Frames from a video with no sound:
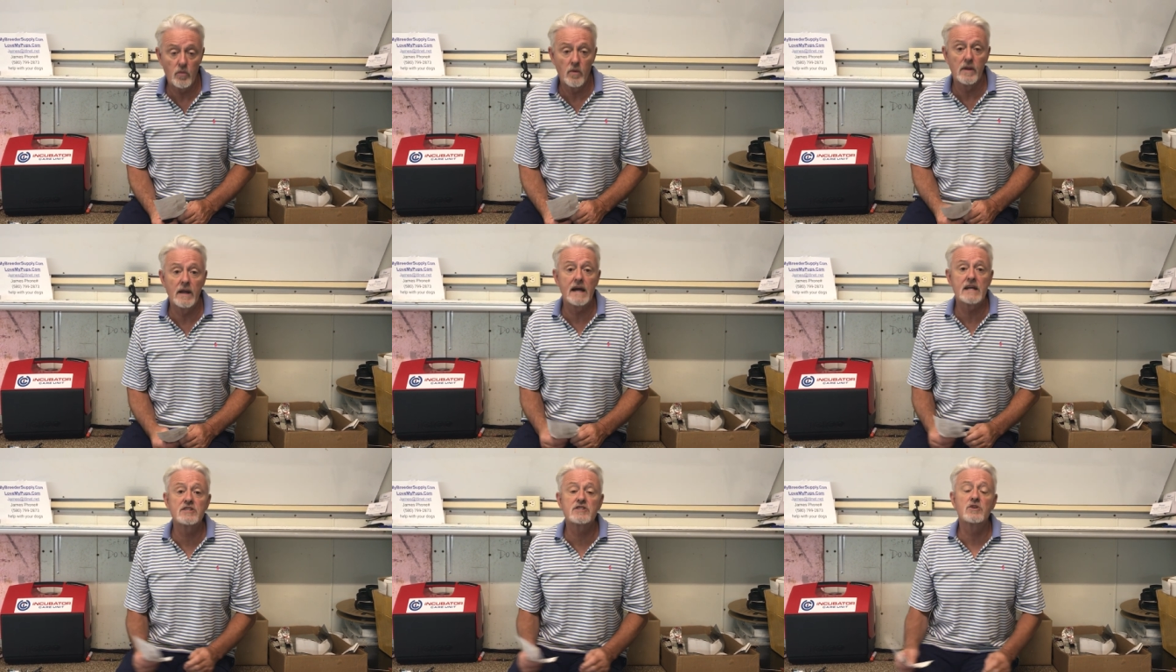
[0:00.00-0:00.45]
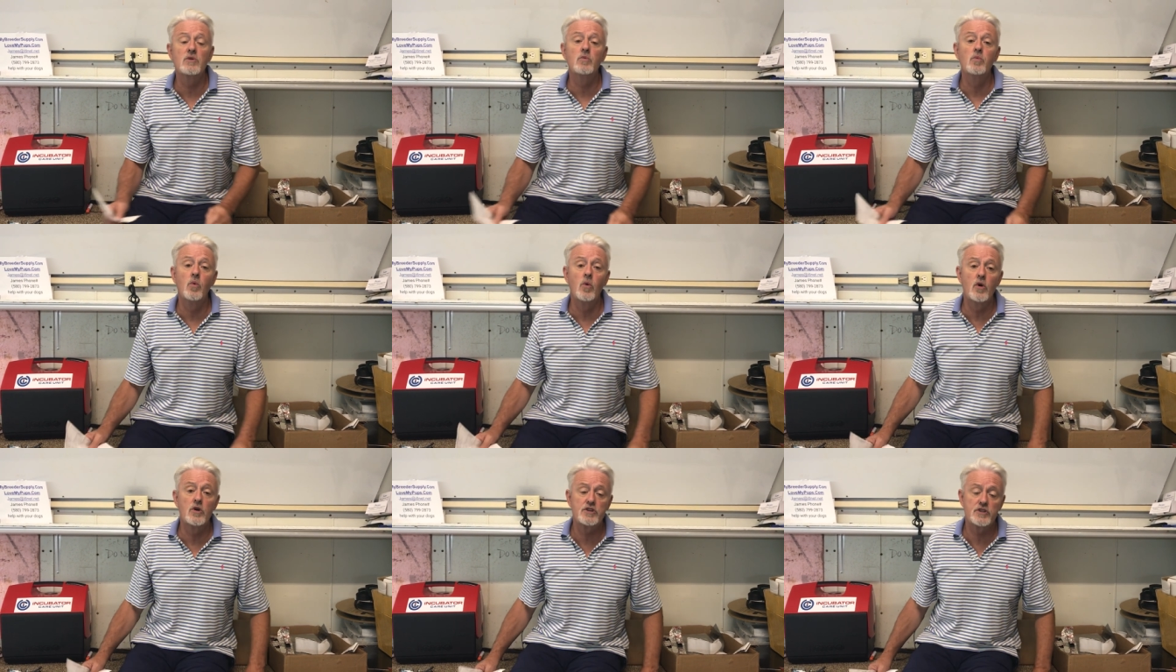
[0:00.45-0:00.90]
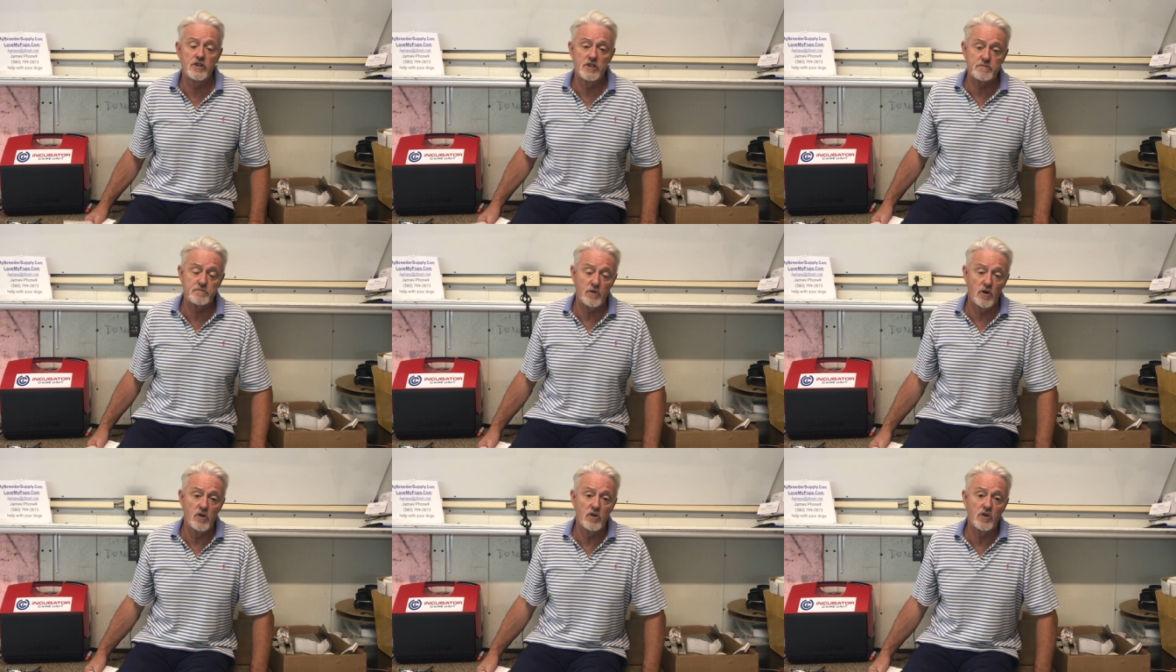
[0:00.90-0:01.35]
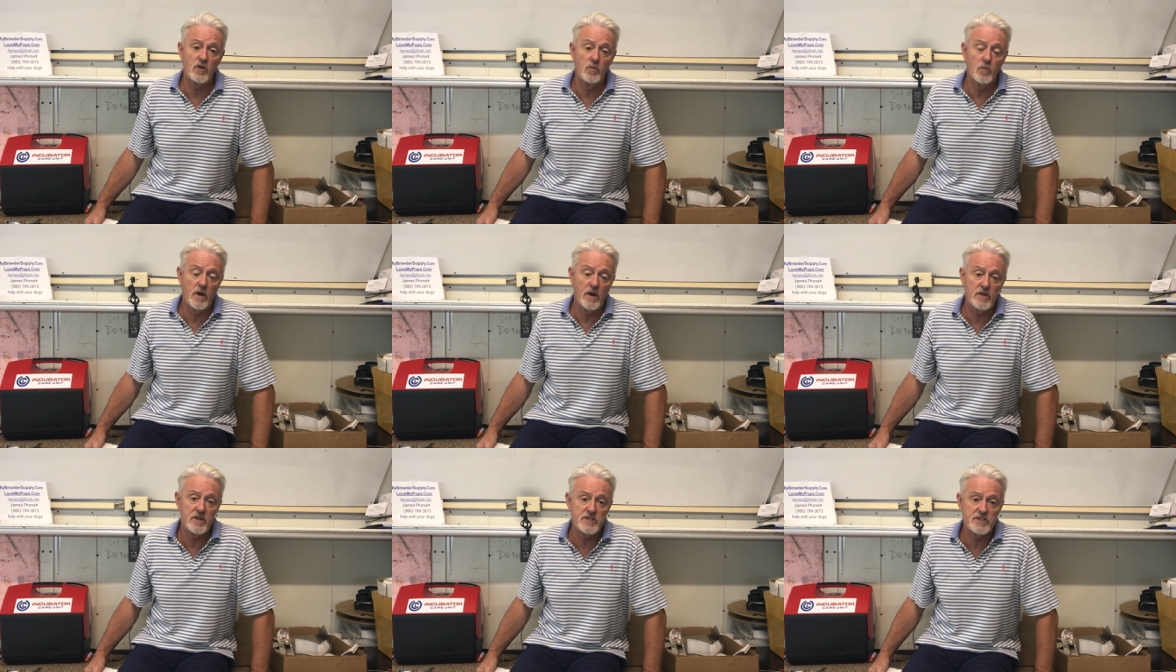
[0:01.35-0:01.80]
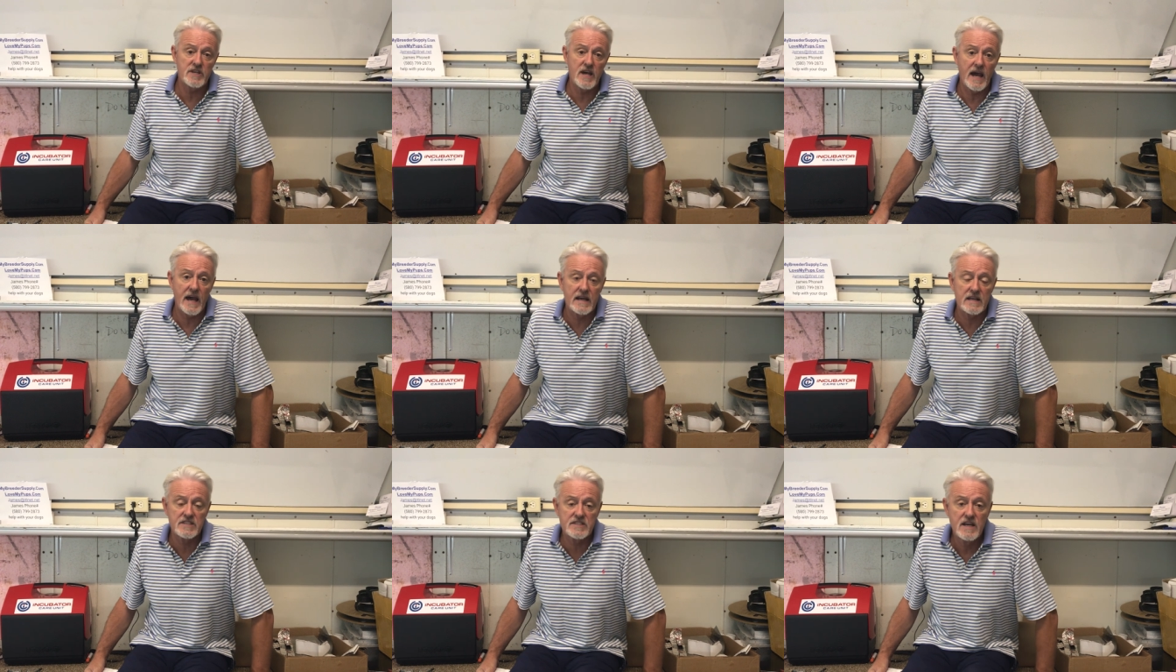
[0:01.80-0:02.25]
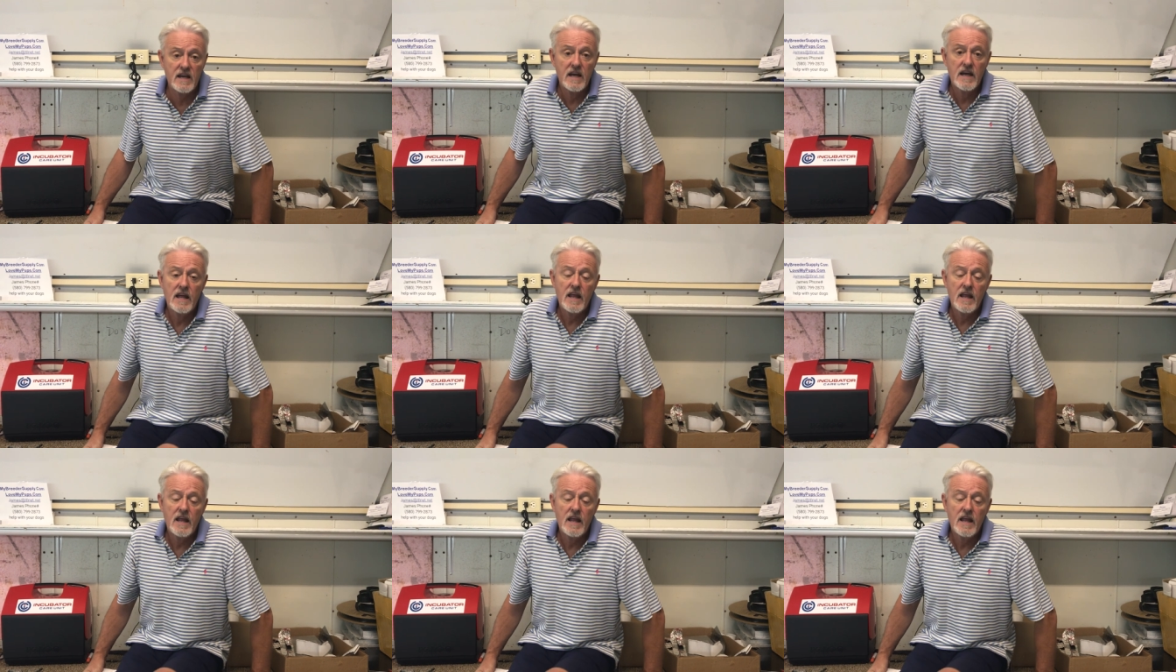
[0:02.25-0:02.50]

Well, that's the water that's broken on one of the sacs.